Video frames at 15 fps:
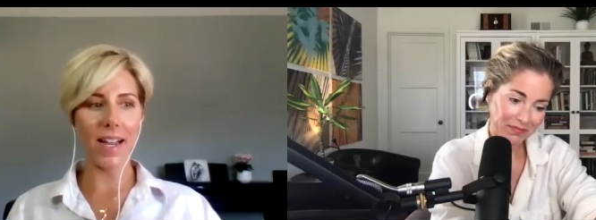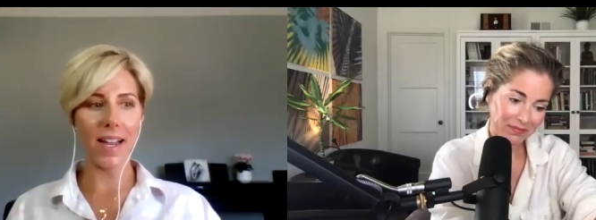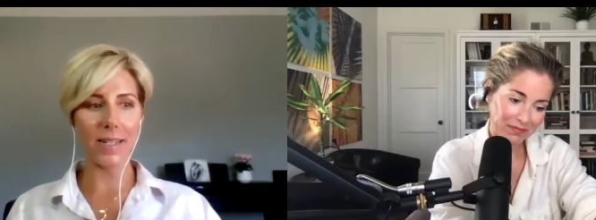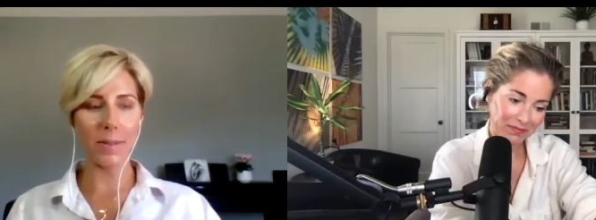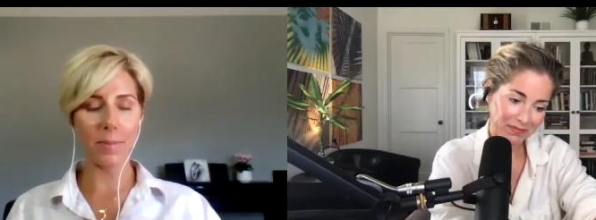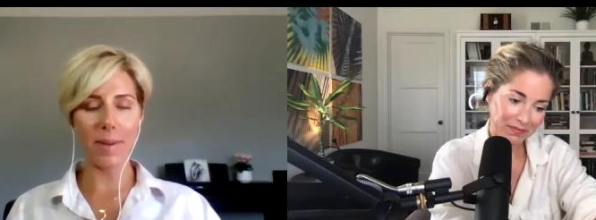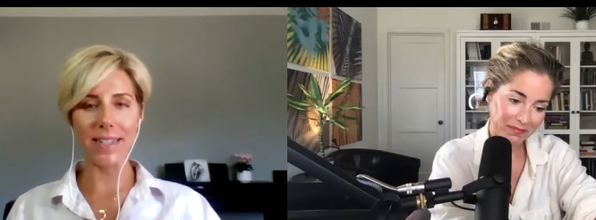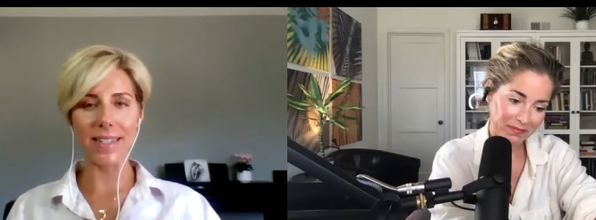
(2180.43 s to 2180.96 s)
Speaker 1: I
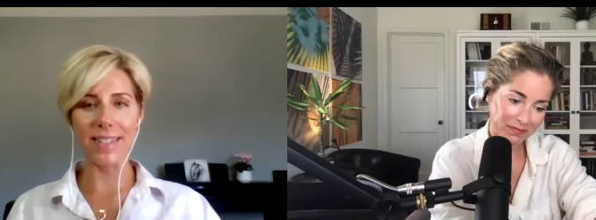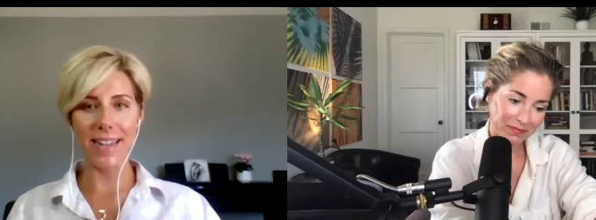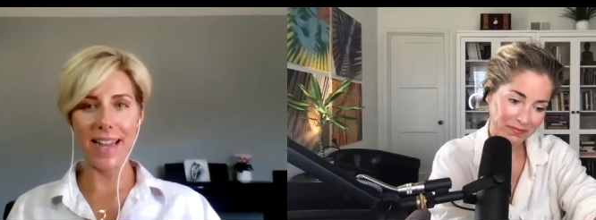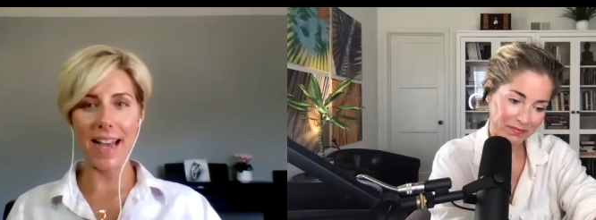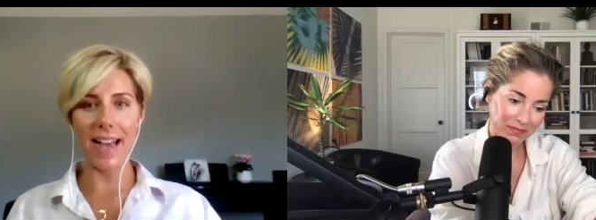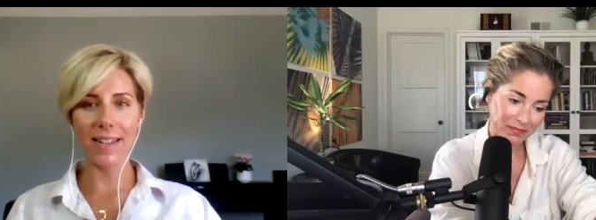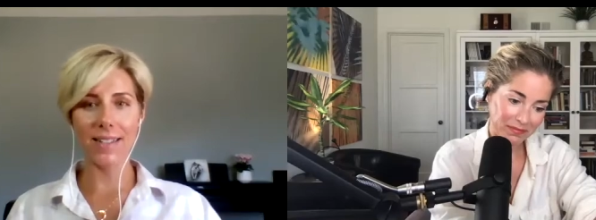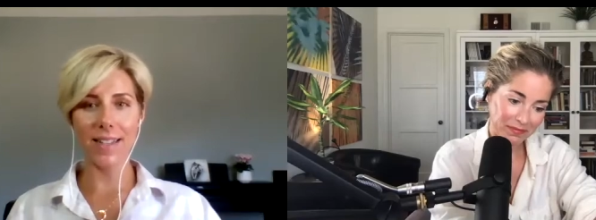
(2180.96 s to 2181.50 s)
need my
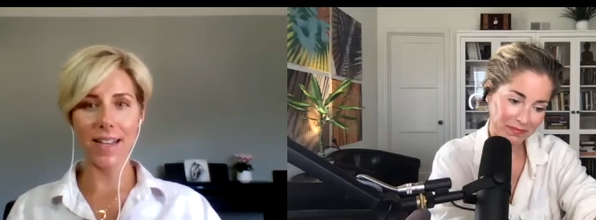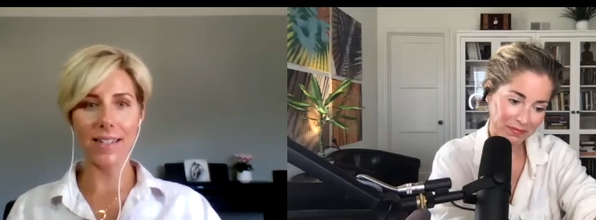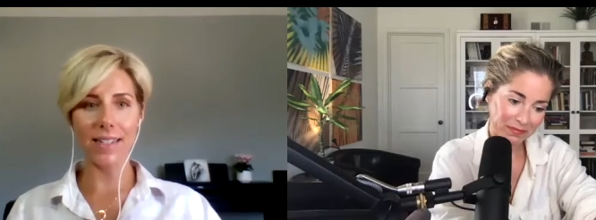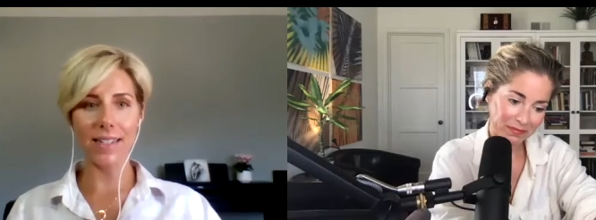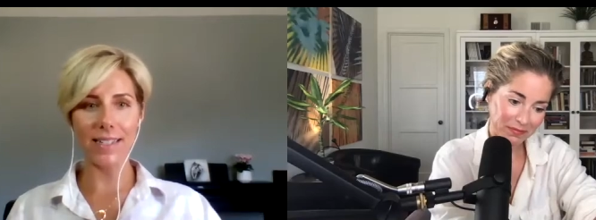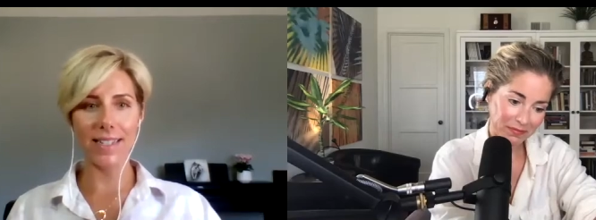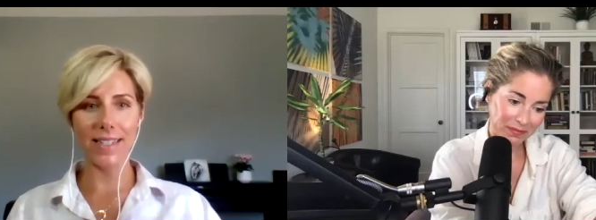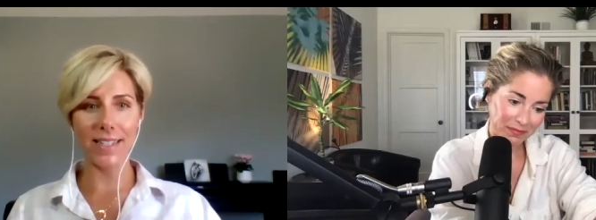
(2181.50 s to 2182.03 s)
snacks, I
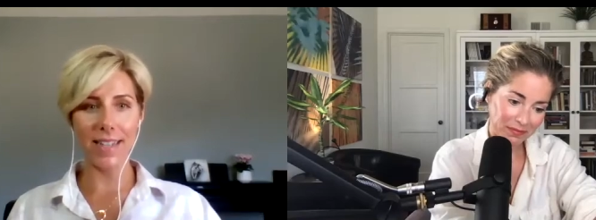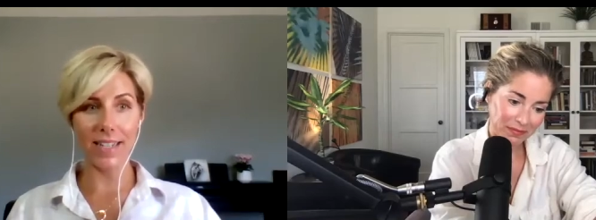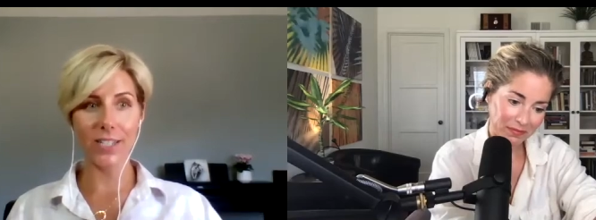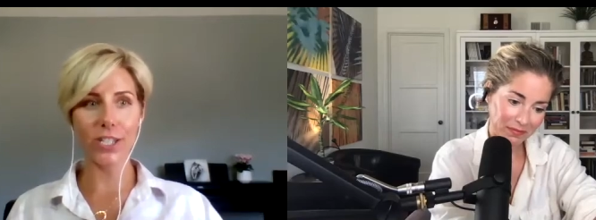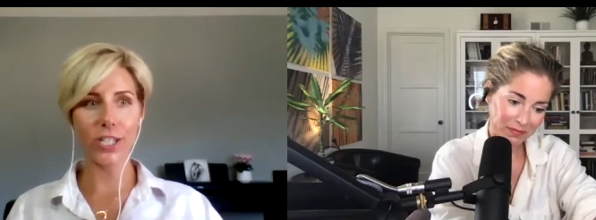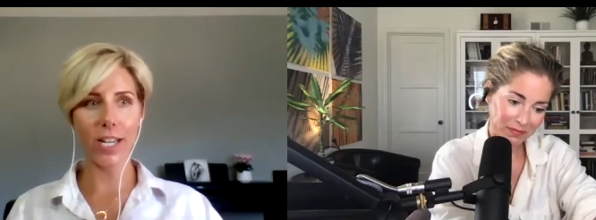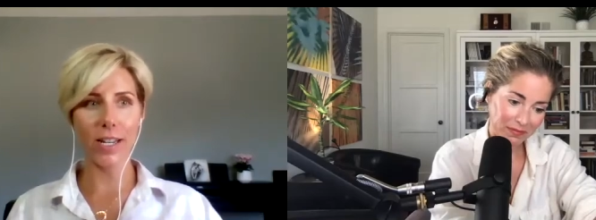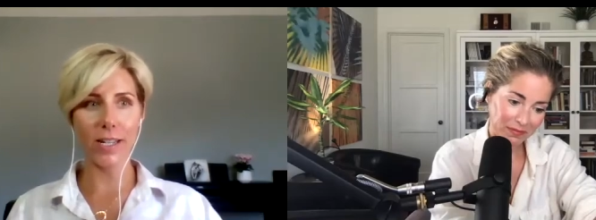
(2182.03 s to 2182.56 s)
need
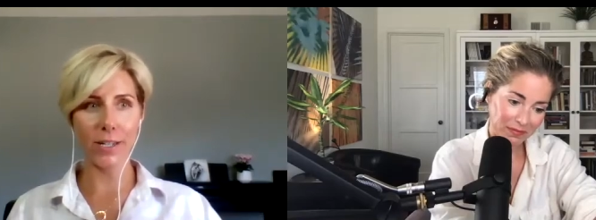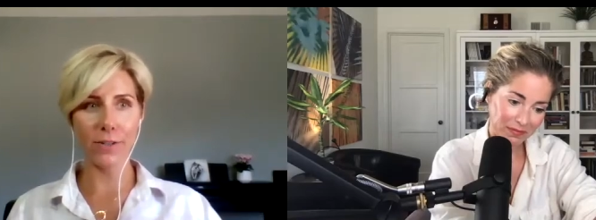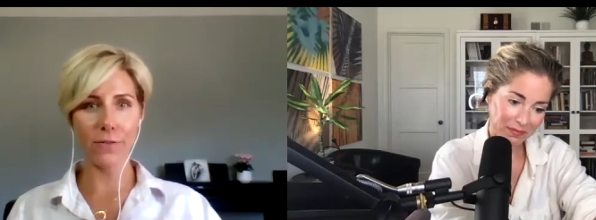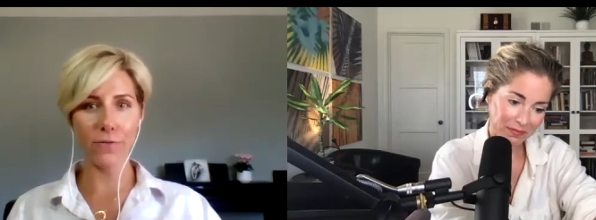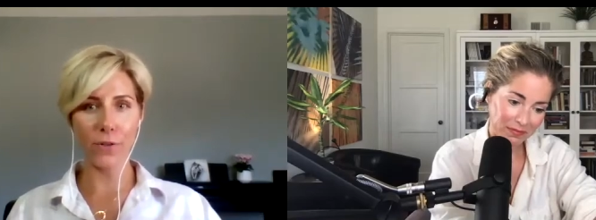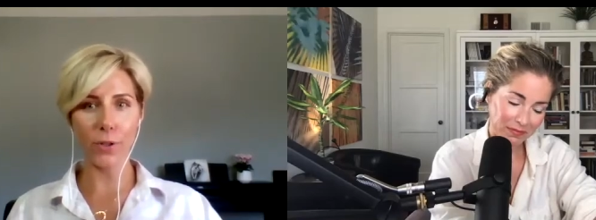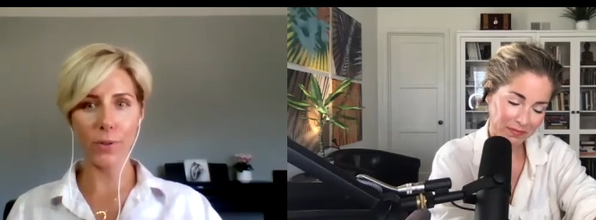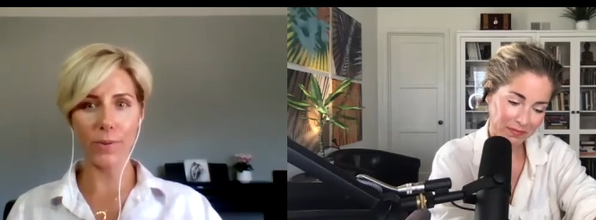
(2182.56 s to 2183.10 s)
satiated
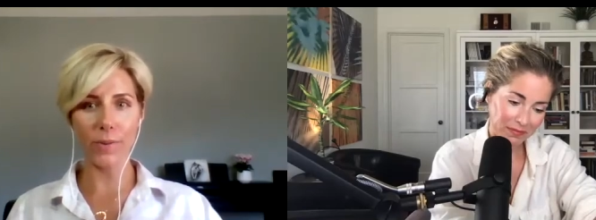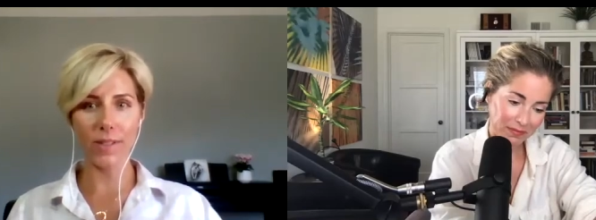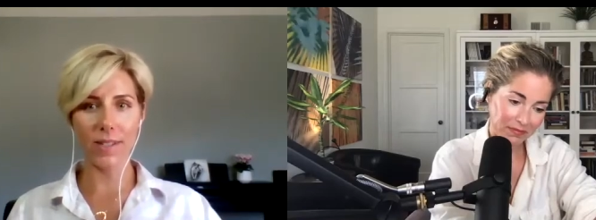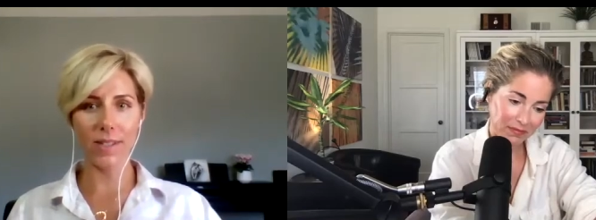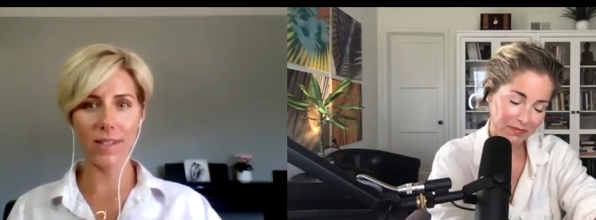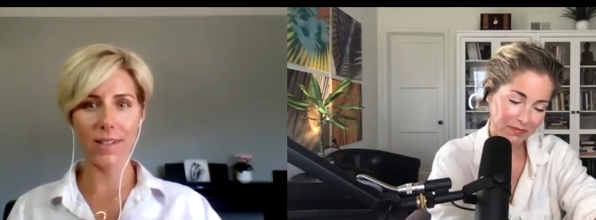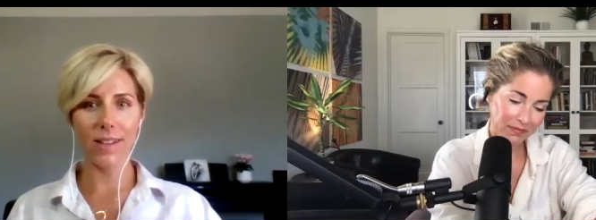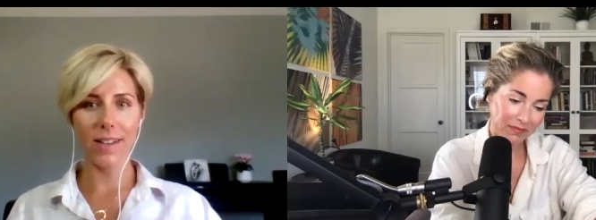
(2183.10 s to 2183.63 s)

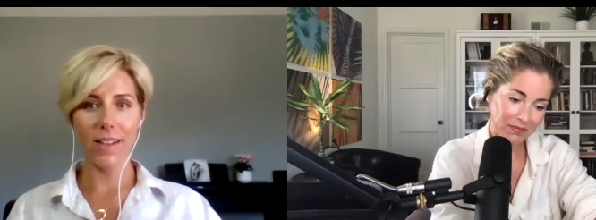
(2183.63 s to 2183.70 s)
foods.